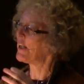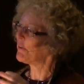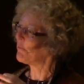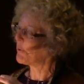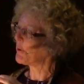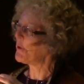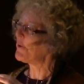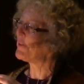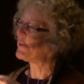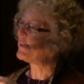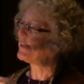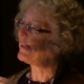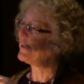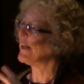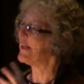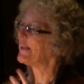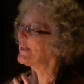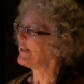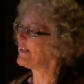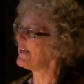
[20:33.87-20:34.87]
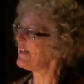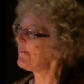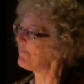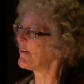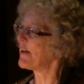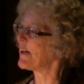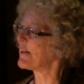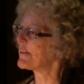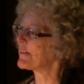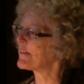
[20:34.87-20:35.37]
unworthy and leave
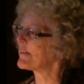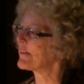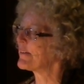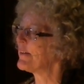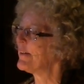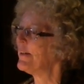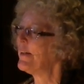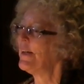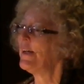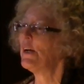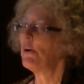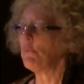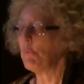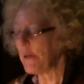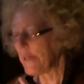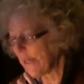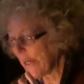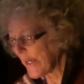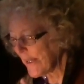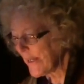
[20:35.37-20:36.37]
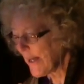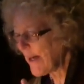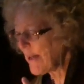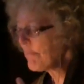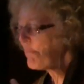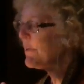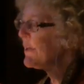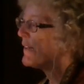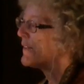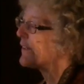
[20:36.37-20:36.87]
us. We
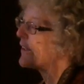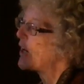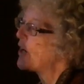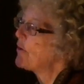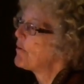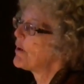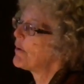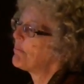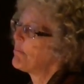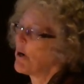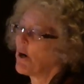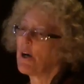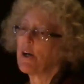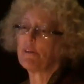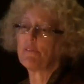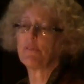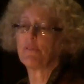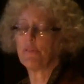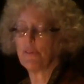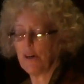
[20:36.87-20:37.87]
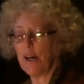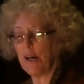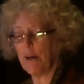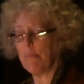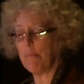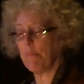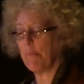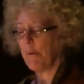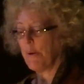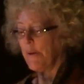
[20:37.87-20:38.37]
cannot be so apart
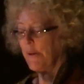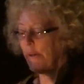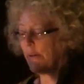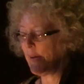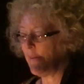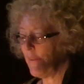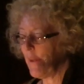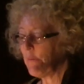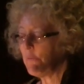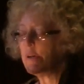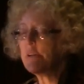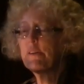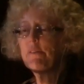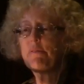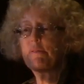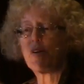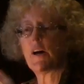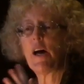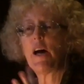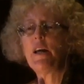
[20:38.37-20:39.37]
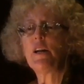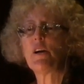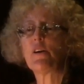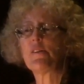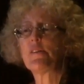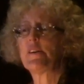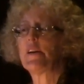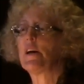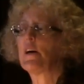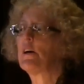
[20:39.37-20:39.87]
from that we define
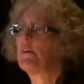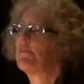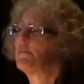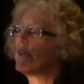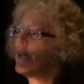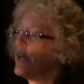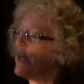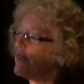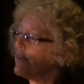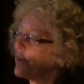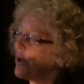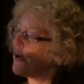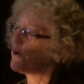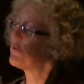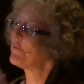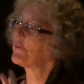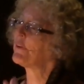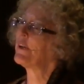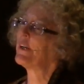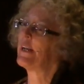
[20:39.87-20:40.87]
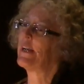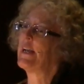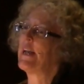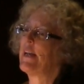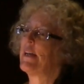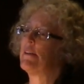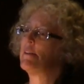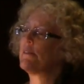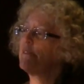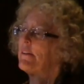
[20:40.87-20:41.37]
ourselves as over and
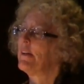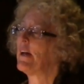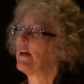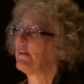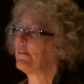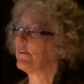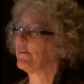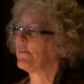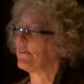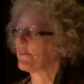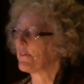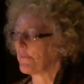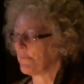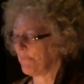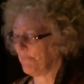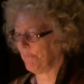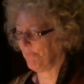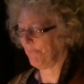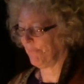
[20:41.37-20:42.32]
against others.